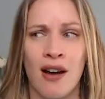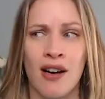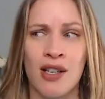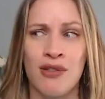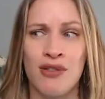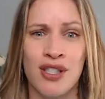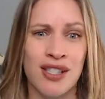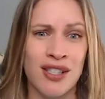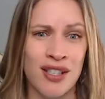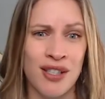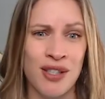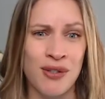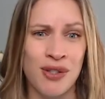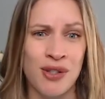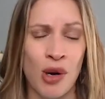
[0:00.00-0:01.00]
Are you just going
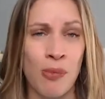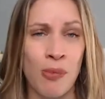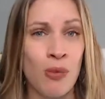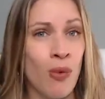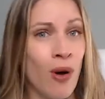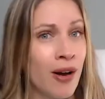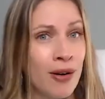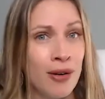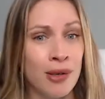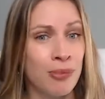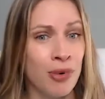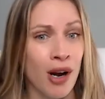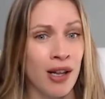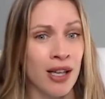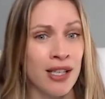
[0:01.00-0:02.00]
to use soap and water?
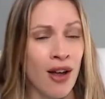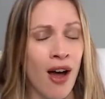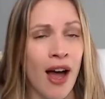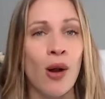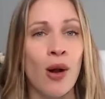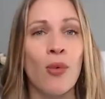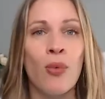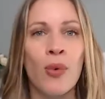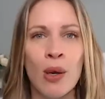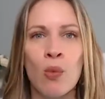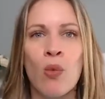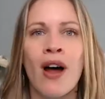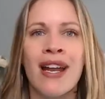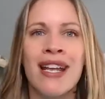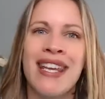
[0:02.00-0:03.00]
Probably not. We
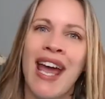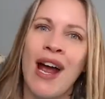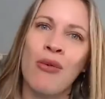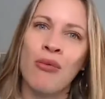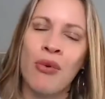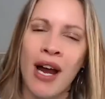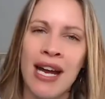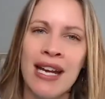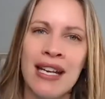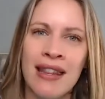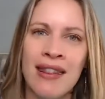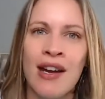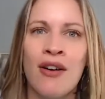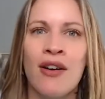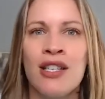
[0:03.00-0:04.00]
want to get right
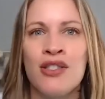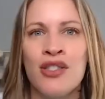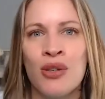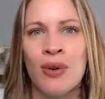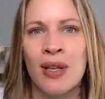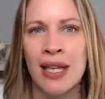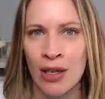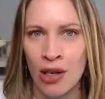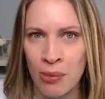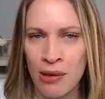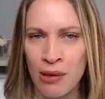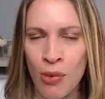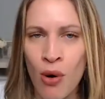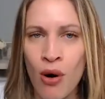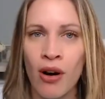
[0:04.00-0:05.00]
in there and do a little
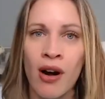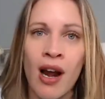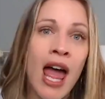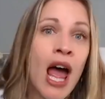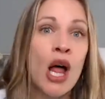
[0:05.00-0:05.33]
bit more.